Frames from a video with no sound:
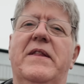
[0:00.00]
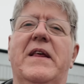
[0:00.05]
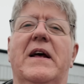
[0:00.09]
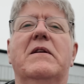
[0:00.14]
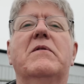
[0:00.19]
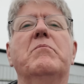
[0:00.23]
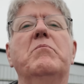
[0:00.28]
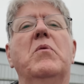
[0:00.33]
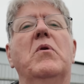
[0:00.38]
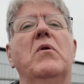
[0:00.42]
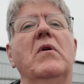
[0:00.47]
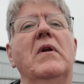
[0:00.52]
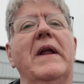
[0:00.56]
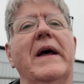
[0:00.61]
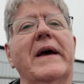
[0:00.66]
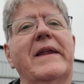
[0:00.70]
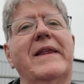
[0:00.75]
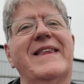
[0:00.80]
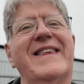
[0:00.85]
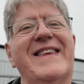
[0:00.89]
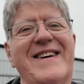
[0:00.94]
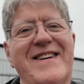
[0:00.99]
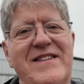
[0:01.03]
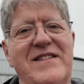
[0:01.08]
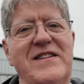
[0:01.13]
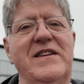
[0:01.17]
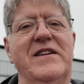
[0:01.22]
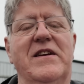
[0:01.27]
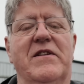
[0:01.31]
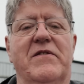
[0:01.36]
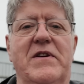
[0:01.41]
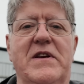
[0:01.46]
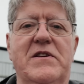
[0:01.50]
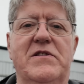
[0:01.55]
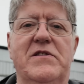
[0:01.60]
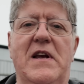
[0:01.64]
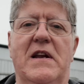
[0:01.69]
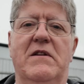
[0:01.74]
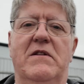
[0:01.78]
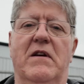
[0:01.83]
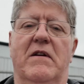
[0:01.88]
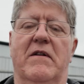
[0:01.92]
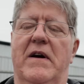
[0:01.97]
That's more like 30 degrees
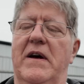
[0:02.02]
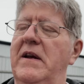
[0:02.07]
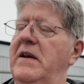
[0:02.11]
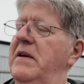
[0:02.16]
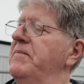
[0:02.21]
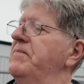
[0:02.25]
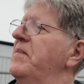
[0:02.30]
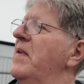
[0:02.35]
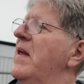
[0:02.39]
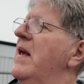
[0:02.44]
centigrade.